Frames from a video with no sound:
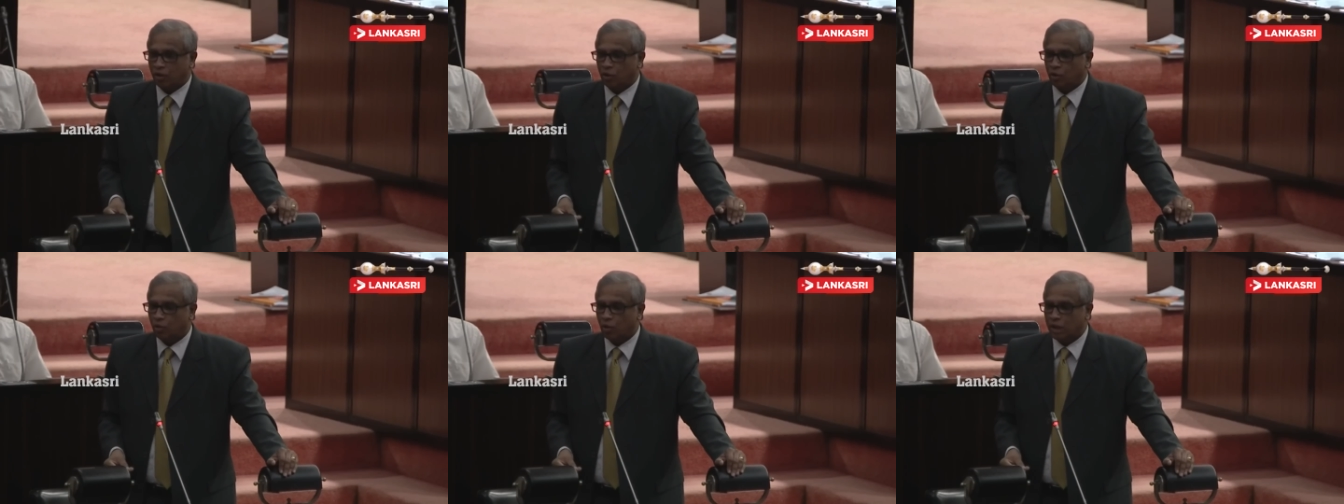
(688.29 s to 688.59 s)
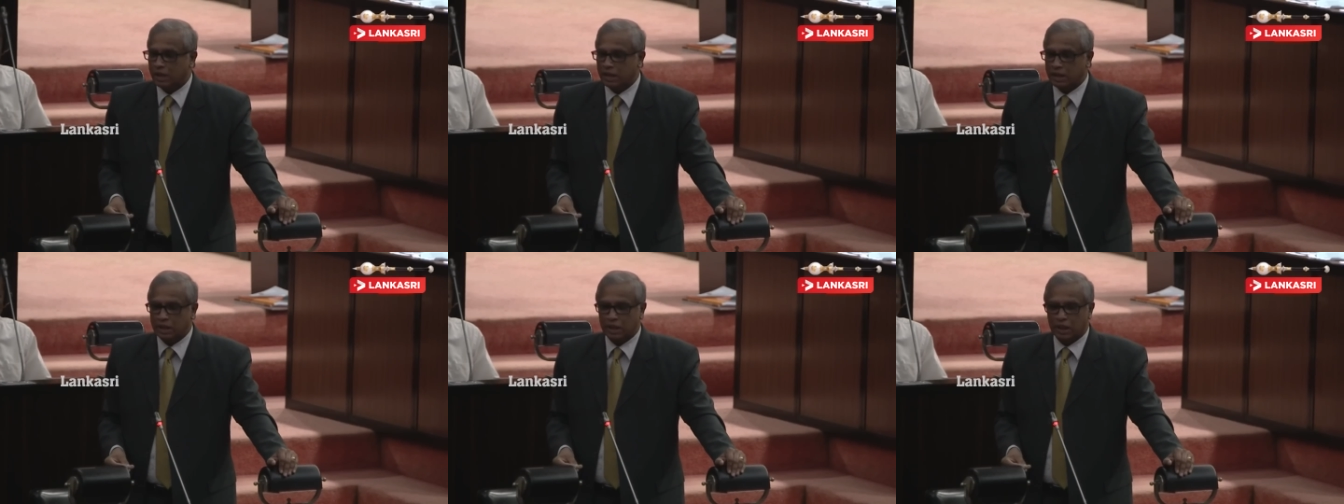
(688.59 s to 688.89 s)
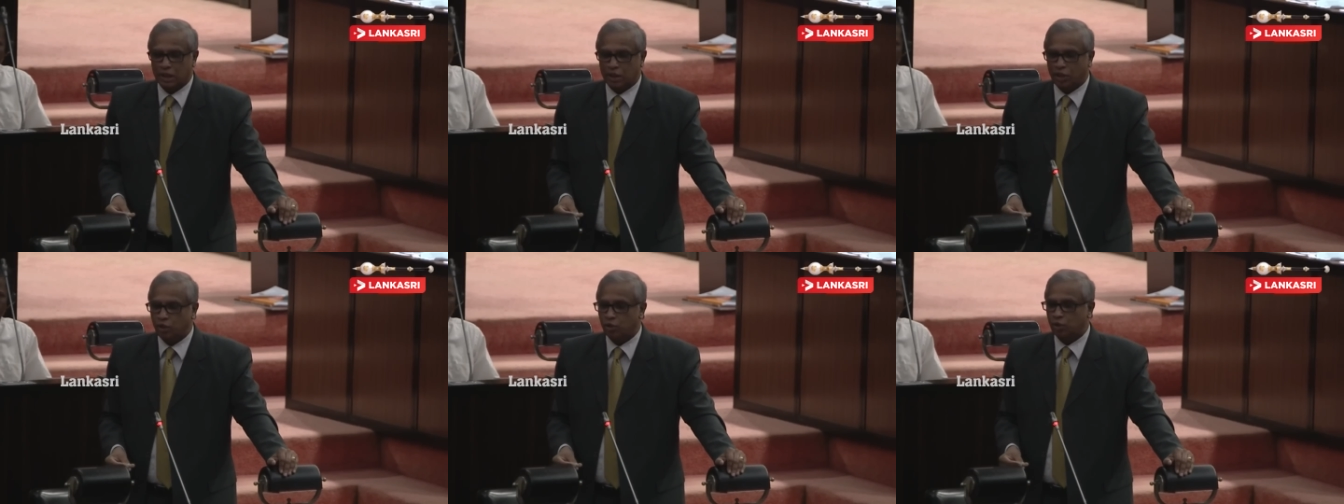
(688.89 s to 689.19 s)
who was
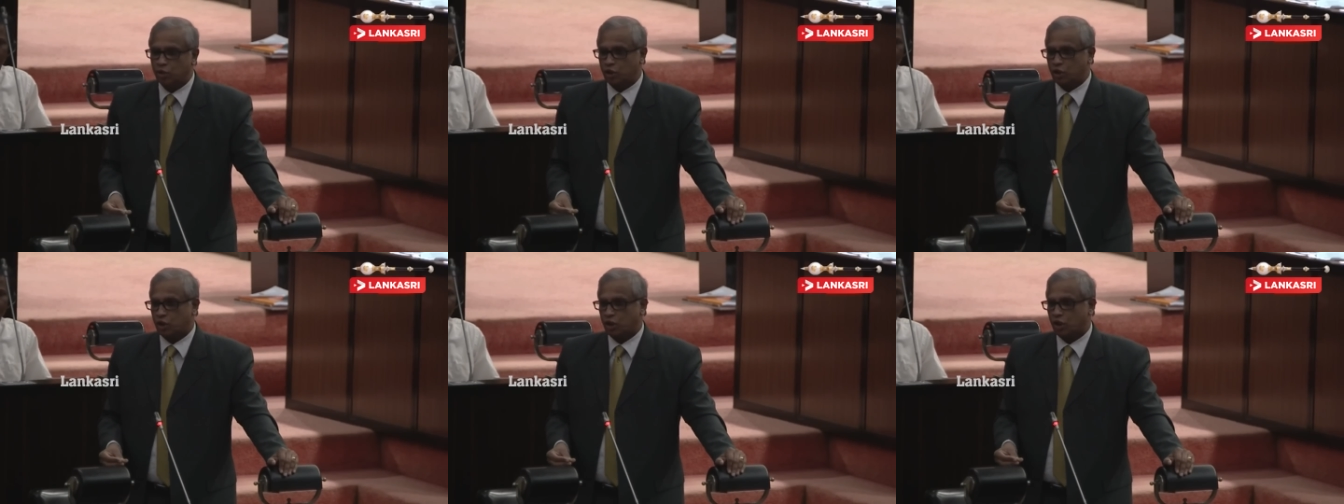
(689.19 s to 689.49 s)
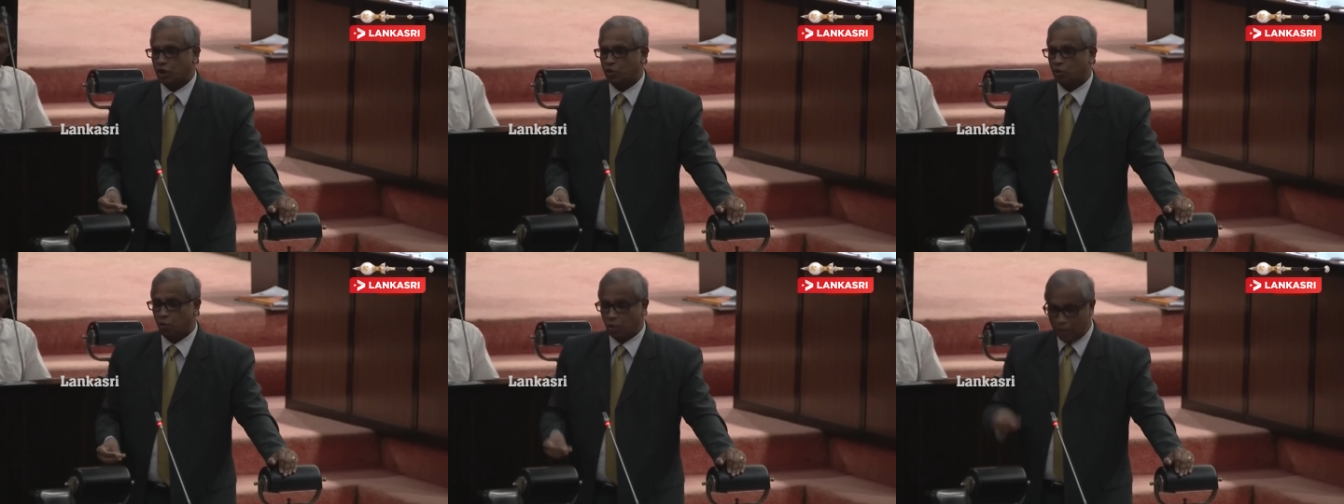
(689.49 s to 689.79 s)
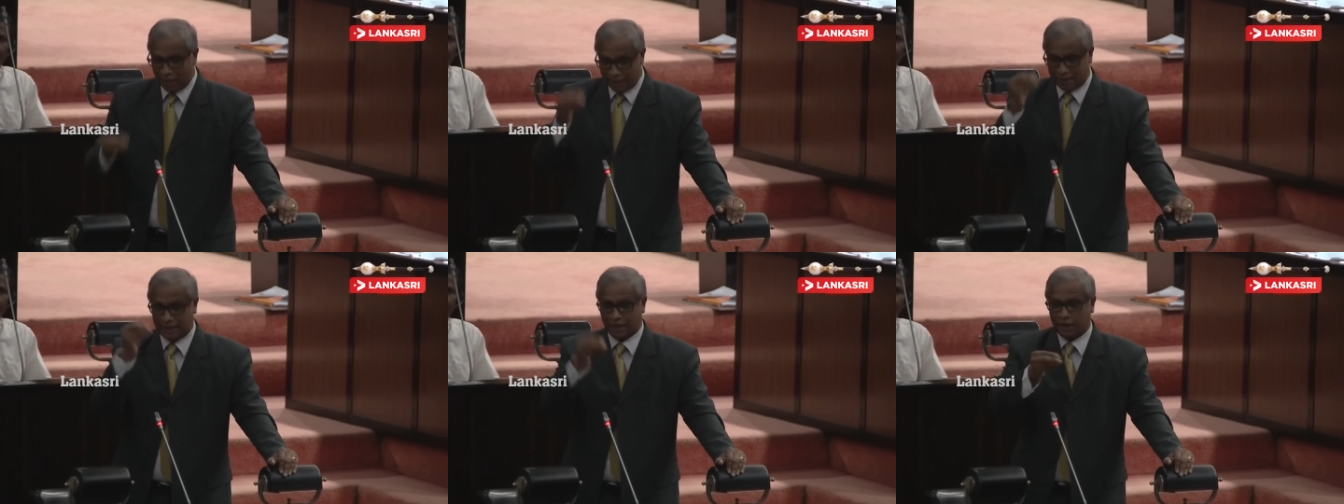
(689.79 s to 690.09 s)
accused, who
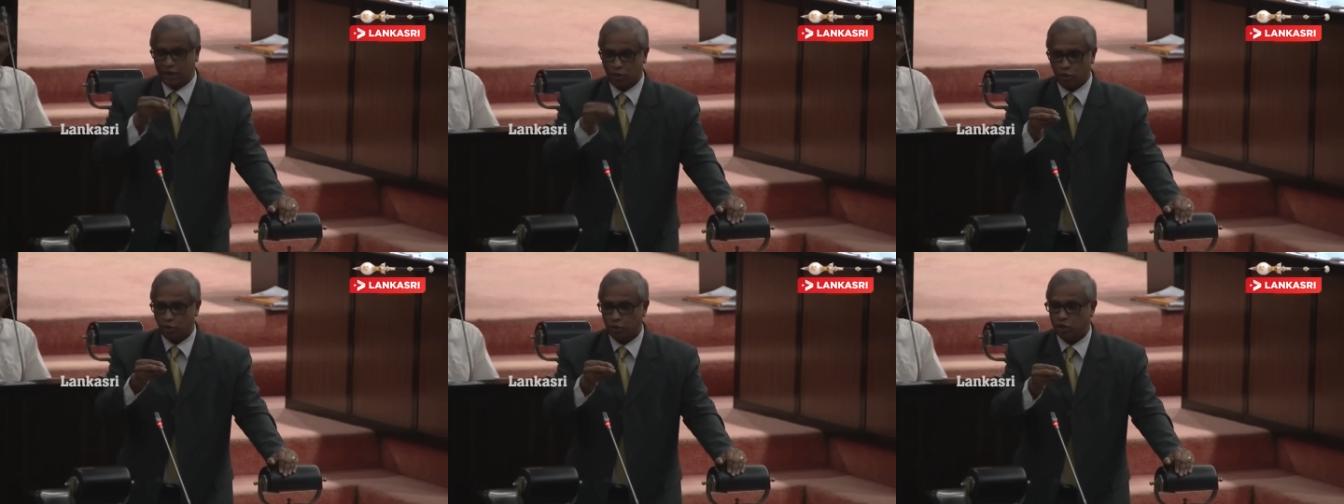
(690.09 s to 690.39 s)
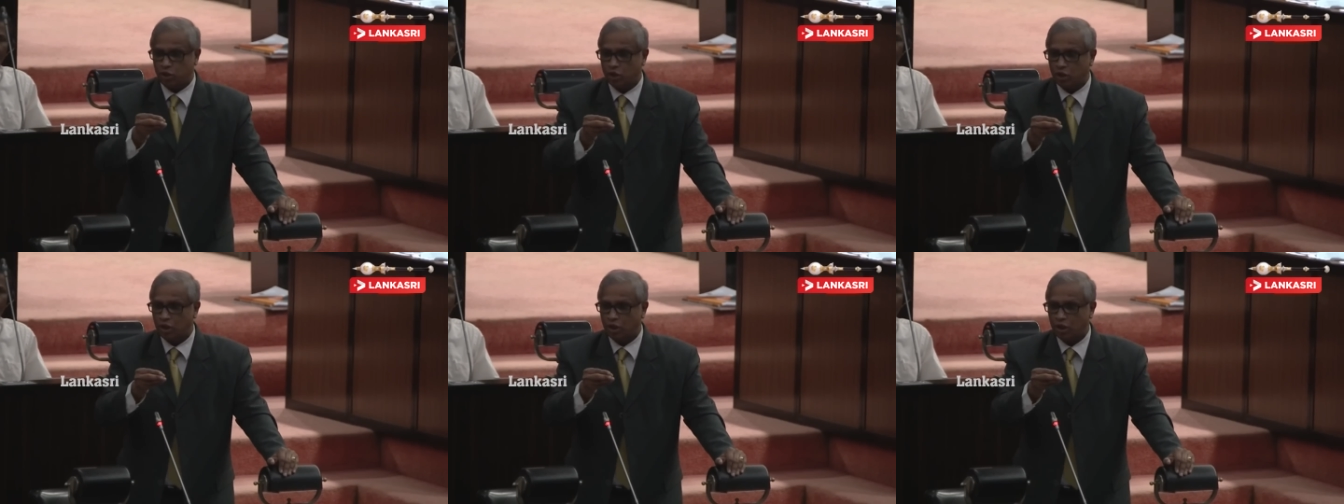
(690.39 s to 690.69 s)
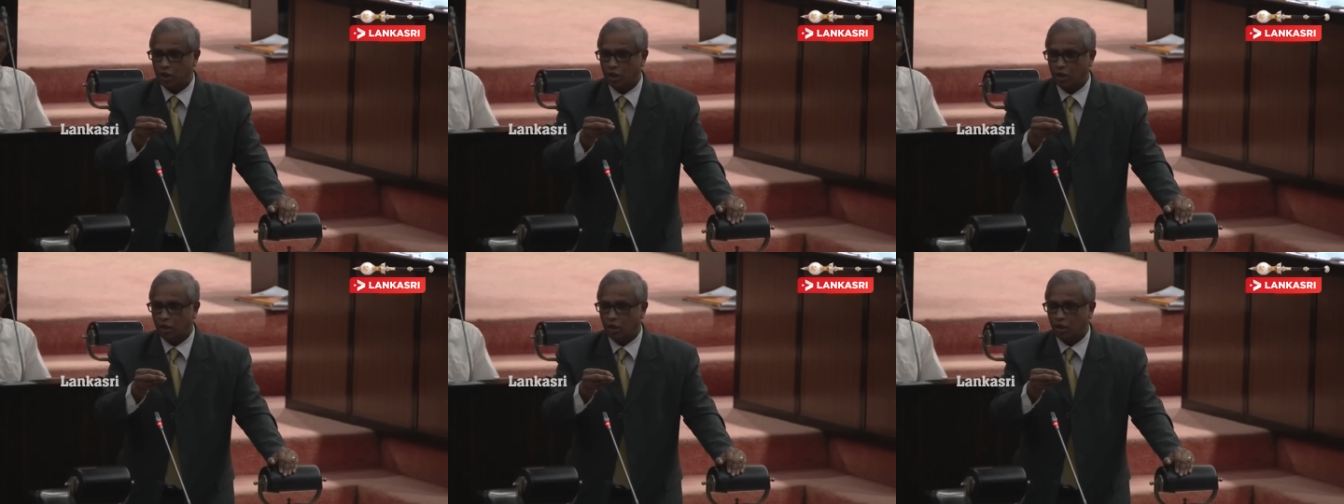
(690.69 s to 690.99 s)
is accused
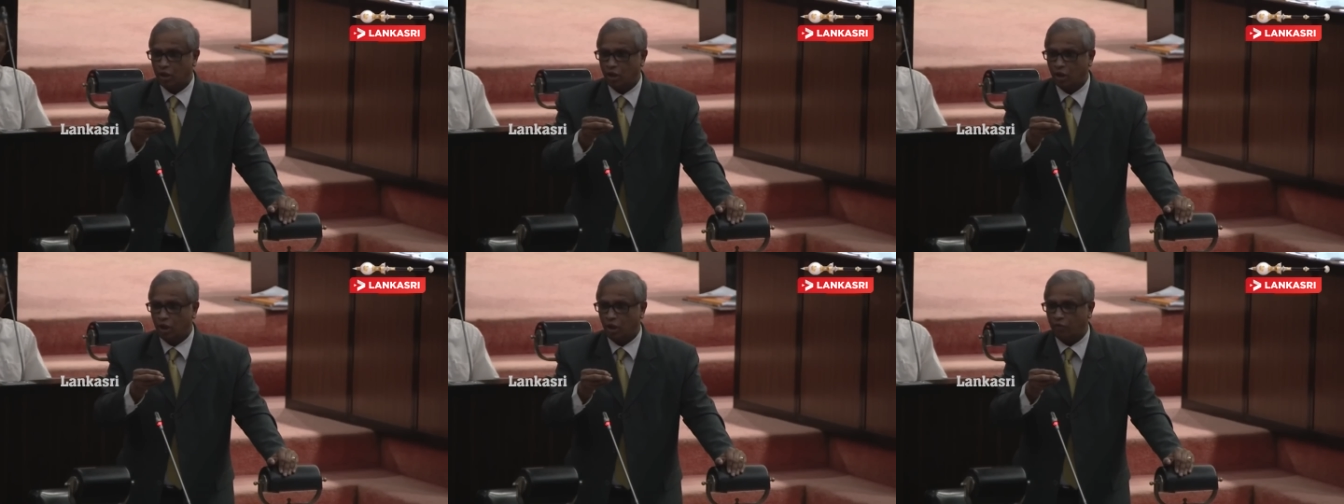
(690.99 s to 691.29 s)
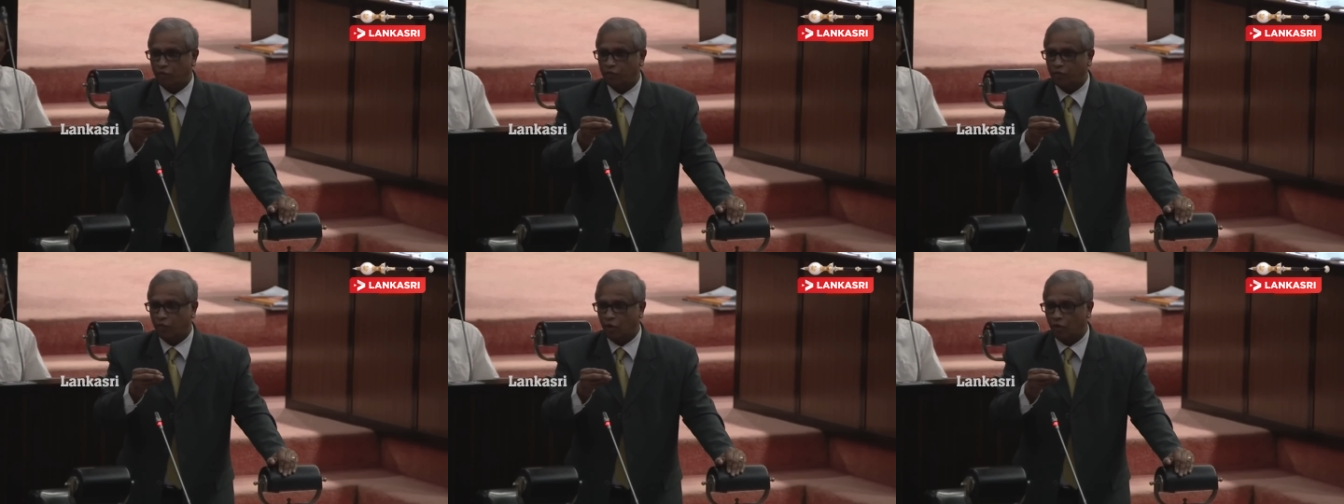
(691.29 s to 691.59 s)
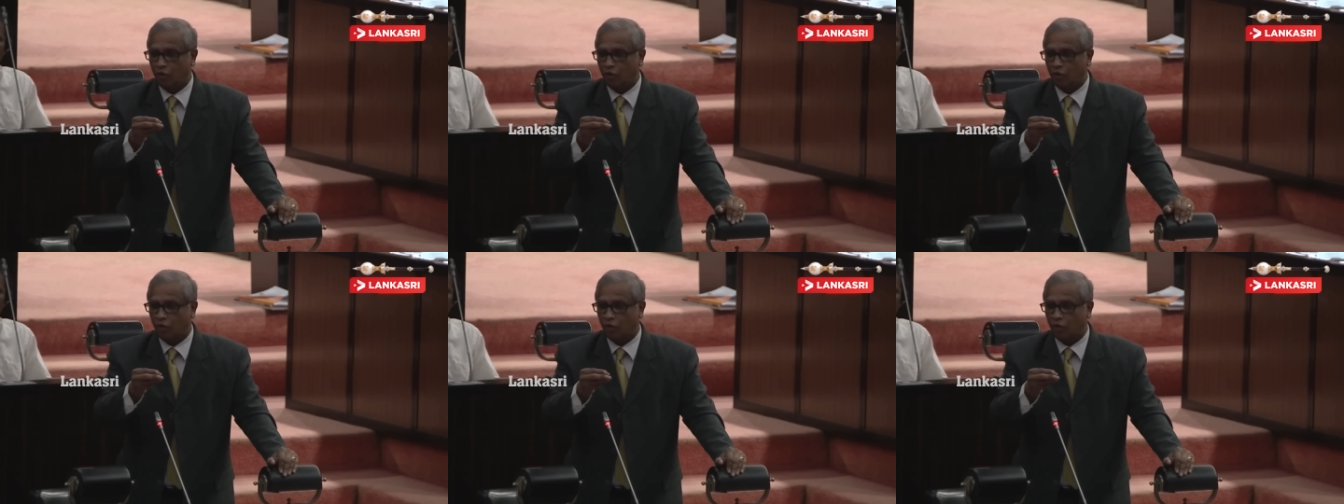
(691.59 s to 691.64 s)
of